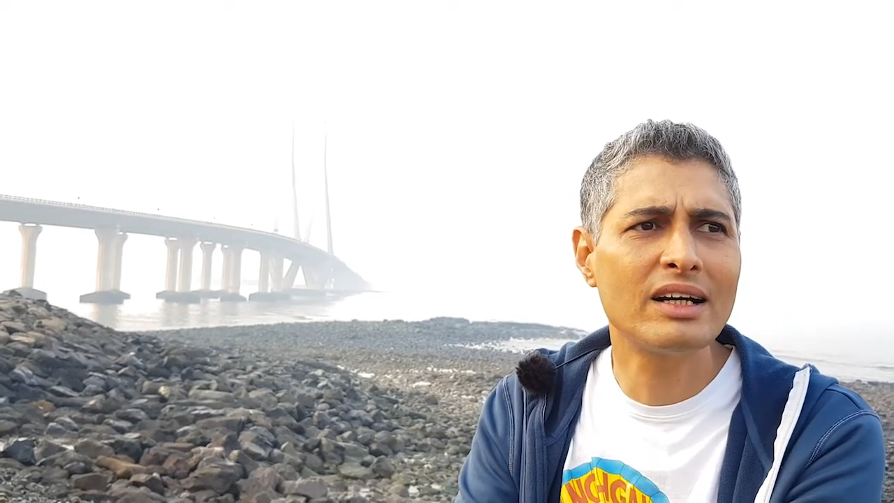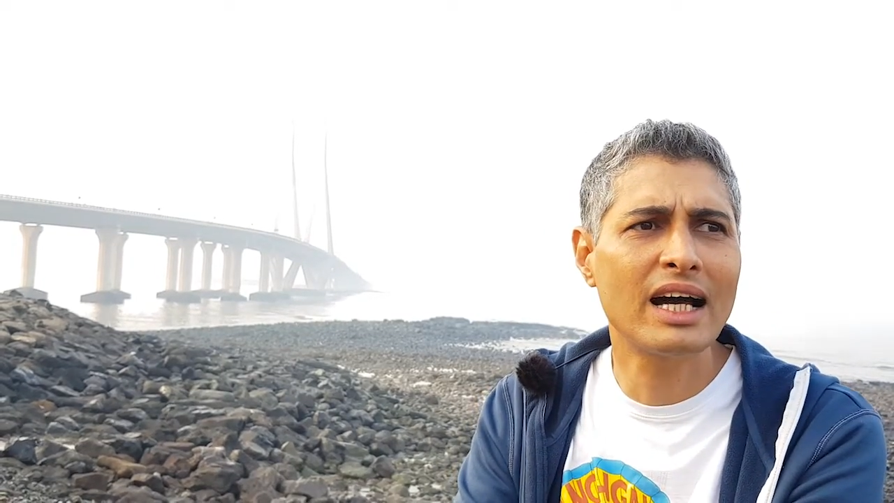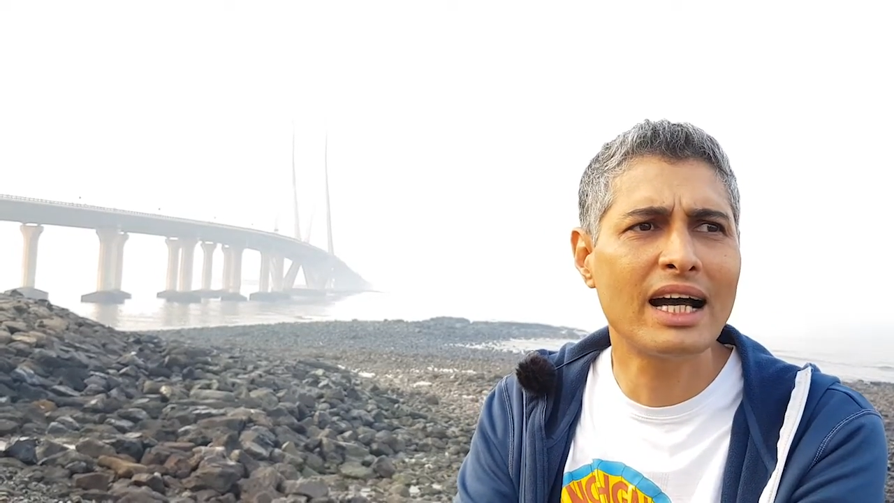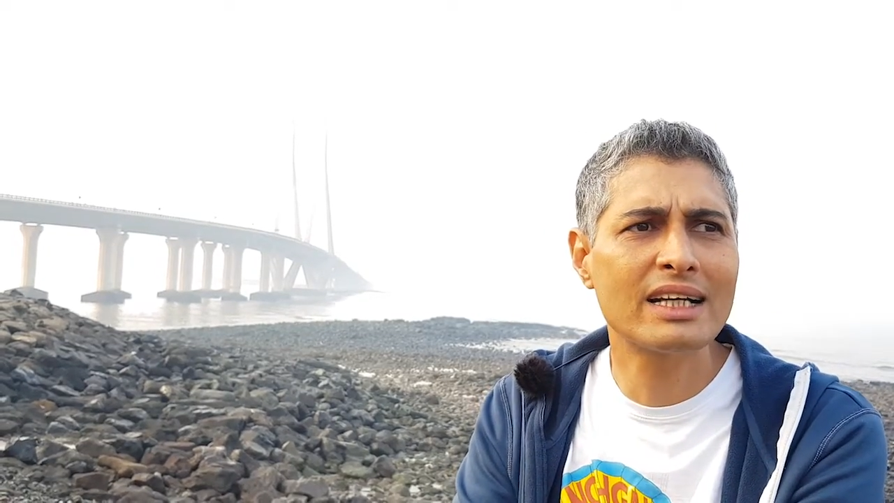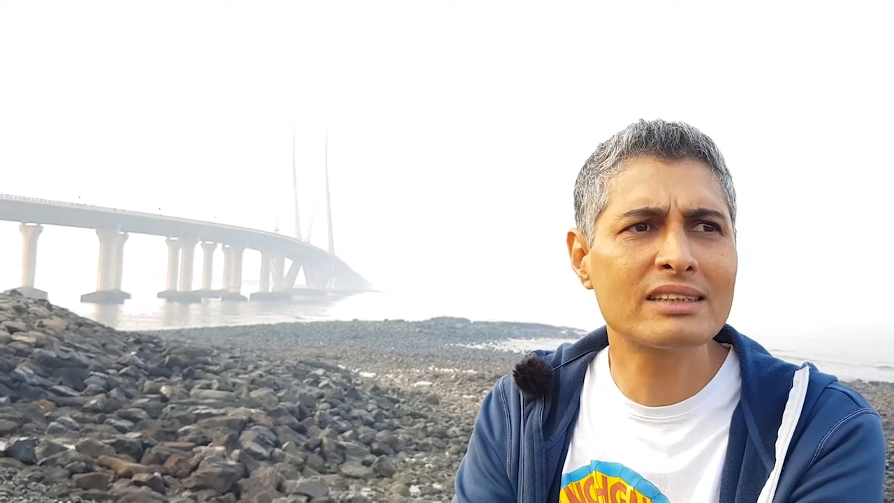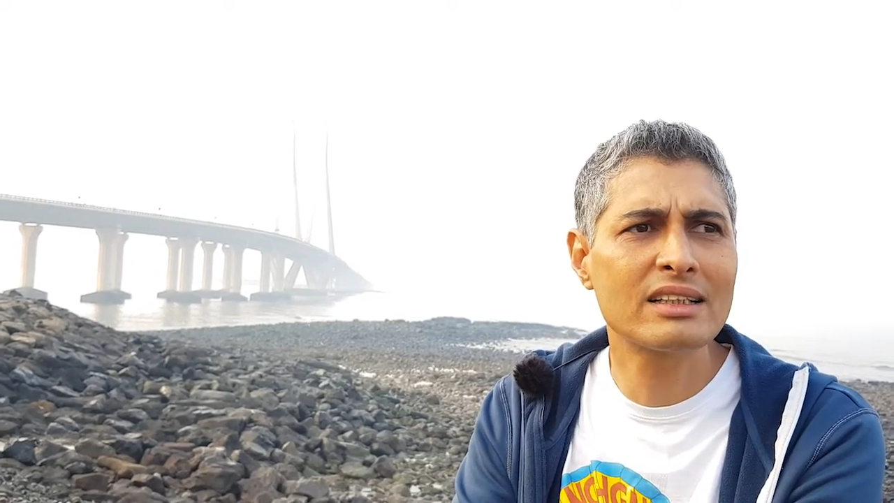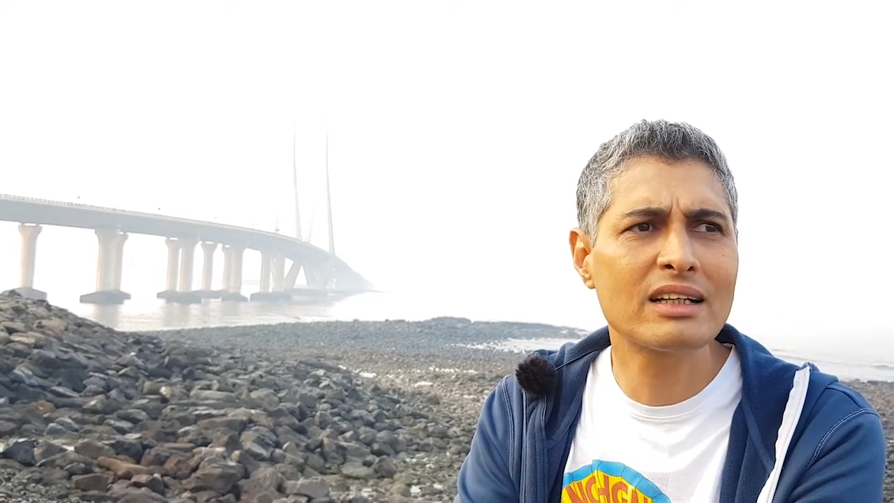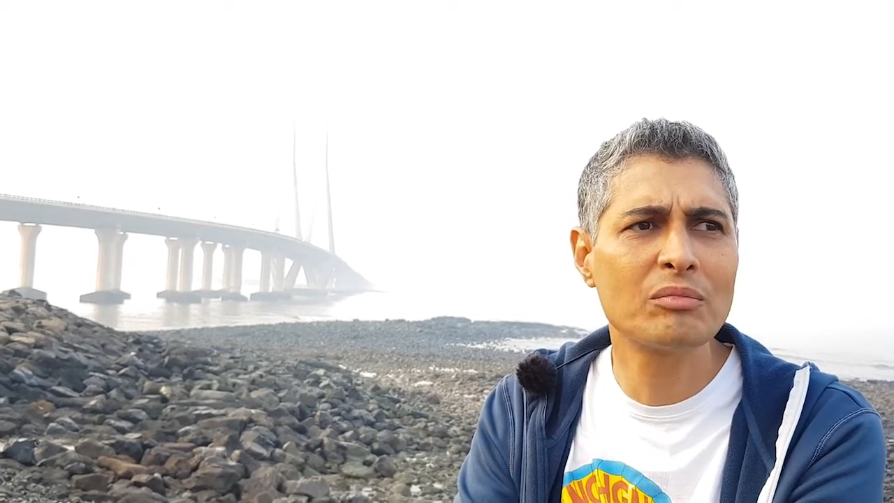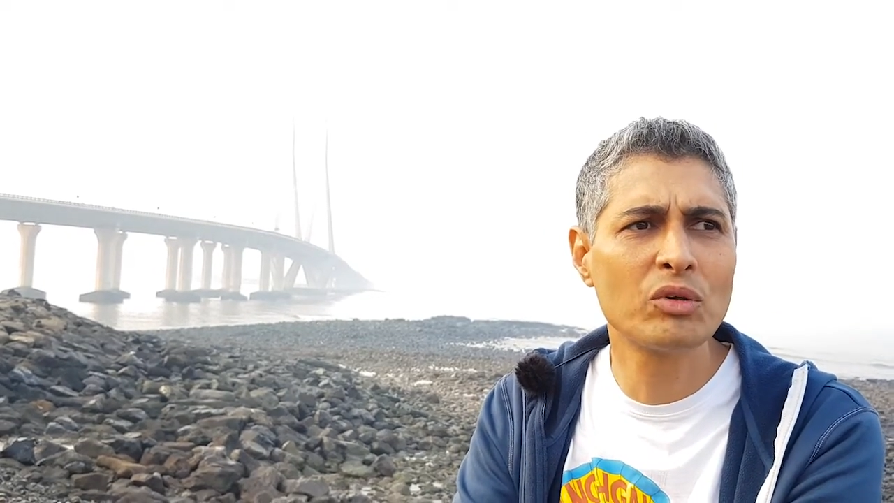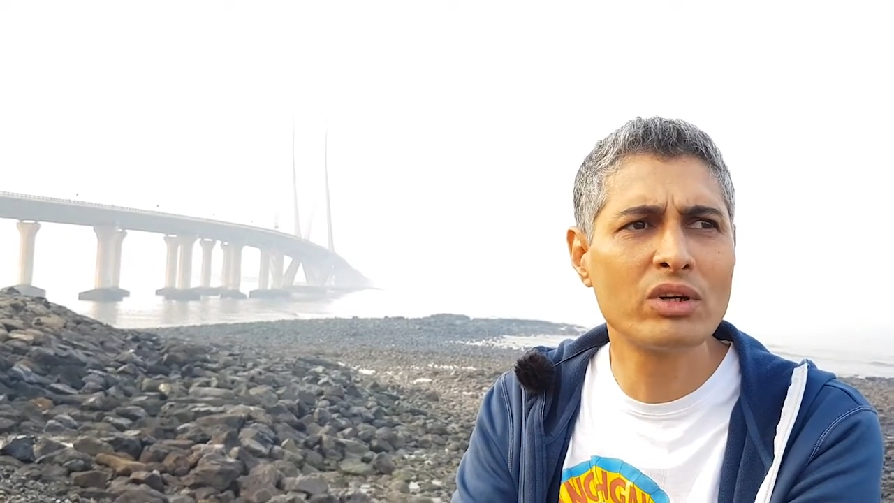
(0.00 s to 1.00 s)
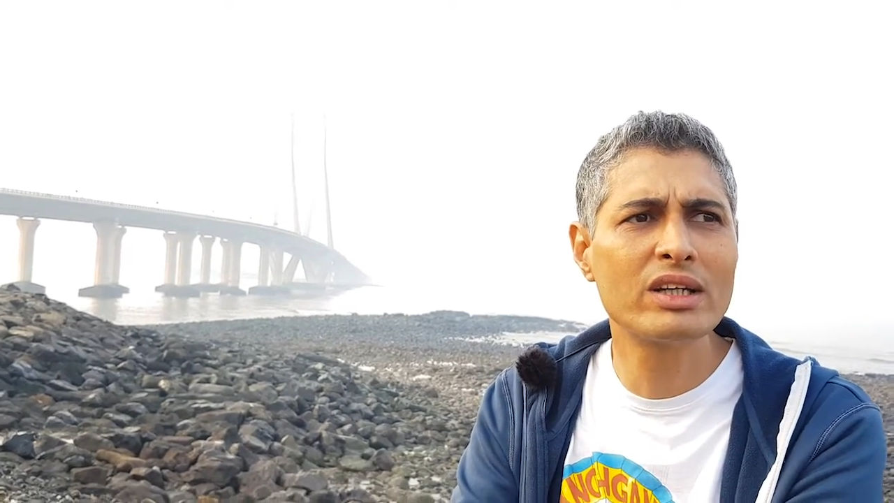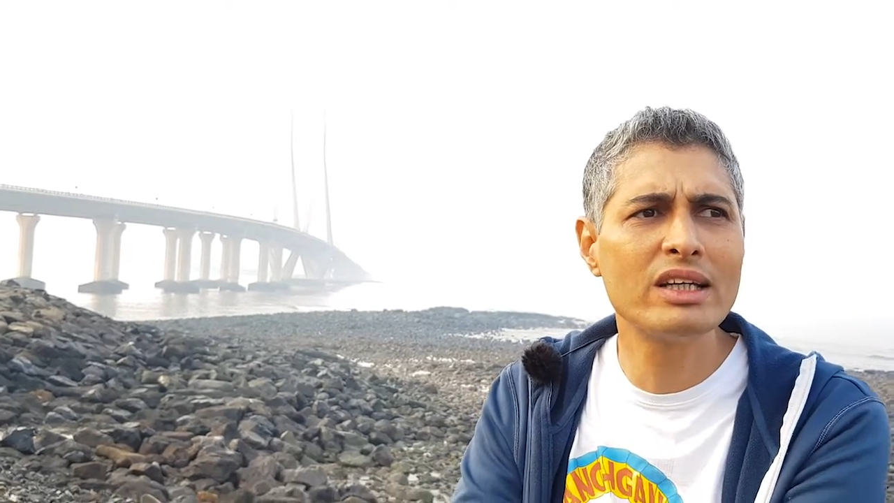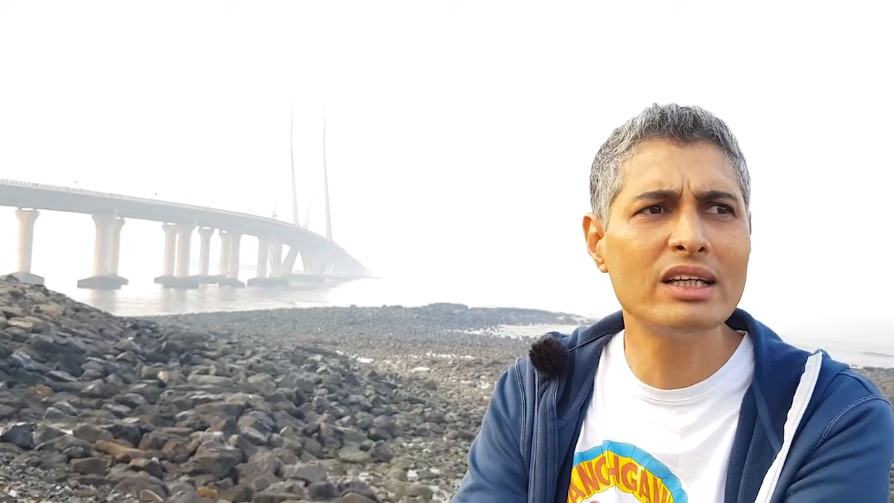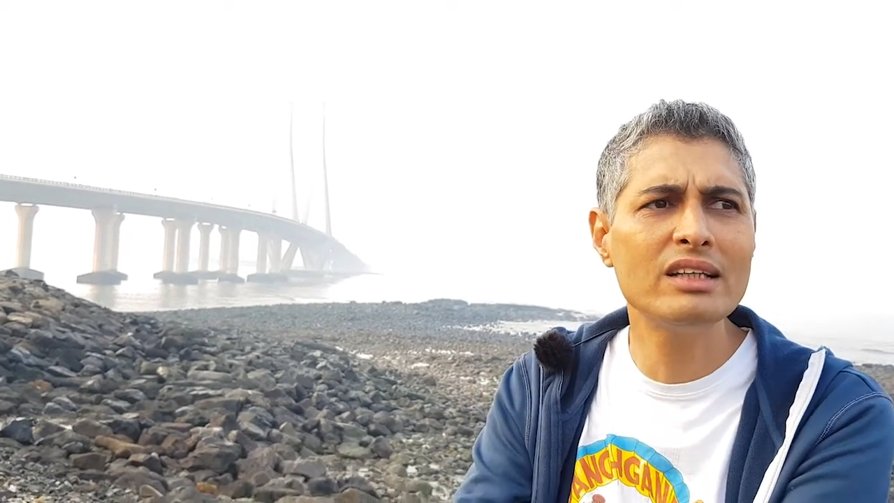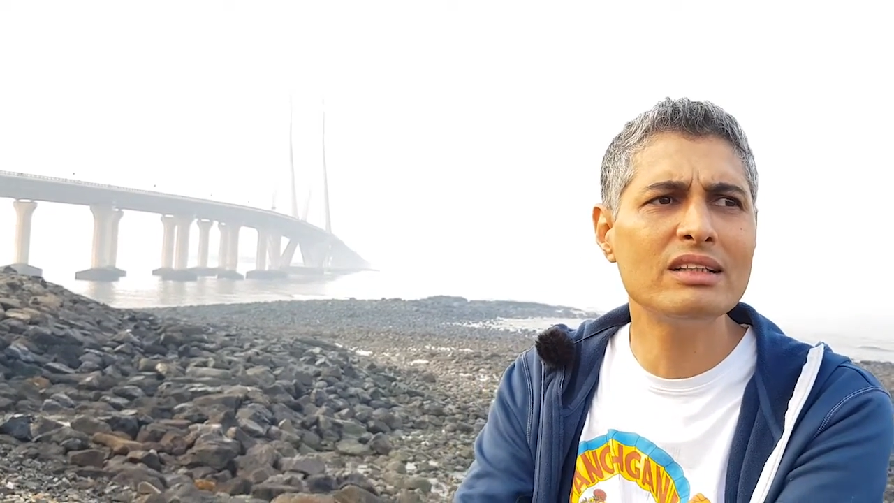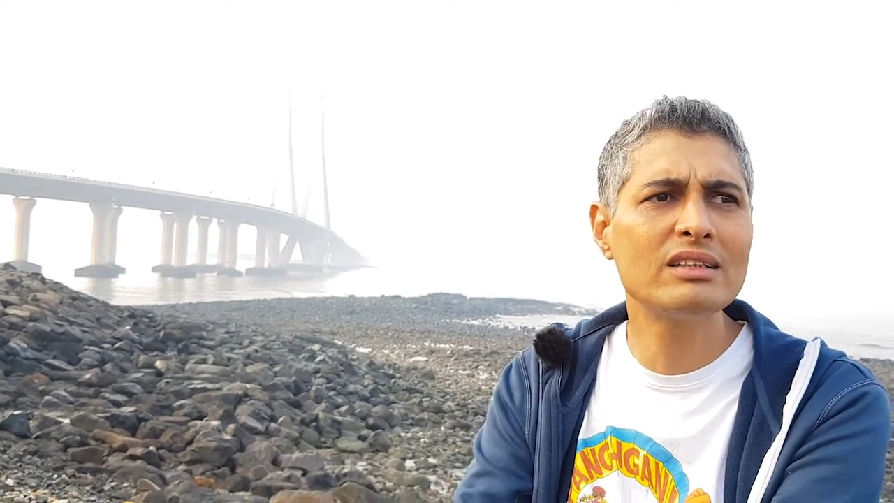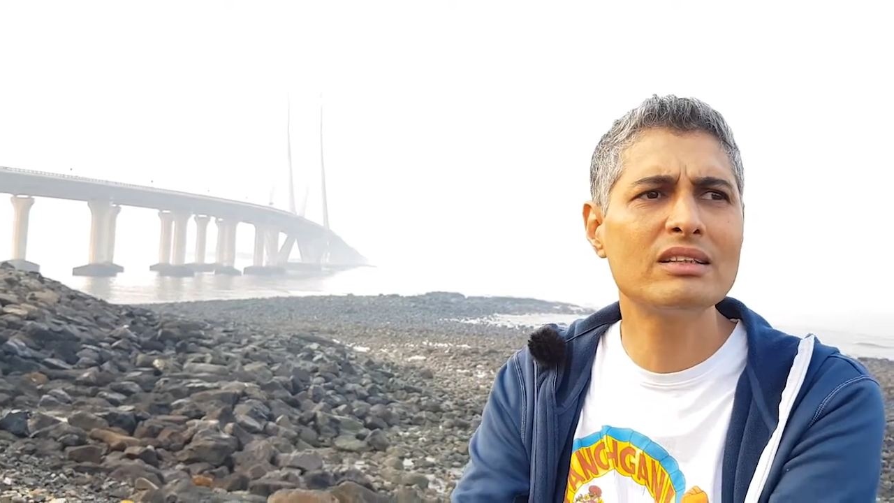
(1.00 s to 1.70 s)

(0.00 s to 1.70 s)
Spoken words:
as a community,